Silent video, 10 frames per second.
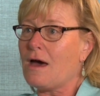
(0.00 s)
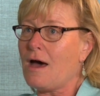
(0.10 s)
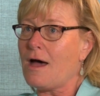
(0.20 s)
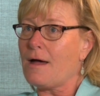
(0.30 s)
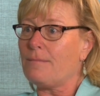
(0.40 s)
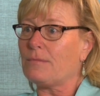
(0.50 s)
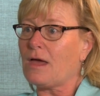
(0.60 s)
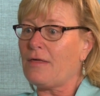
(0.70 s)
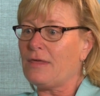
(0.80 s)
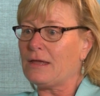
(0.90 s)

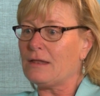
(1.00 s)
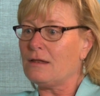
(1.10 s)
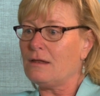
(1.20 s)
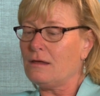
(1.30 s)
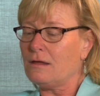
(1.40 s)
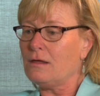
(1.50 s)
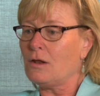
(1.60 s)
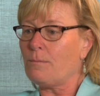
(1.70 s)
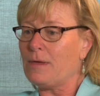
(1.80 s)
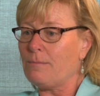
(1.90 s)
I think
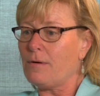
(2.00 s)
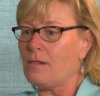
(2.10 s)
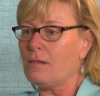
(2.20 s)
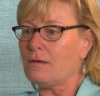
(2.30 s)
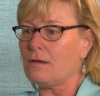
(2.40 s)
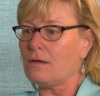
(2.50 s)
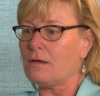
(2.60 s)
people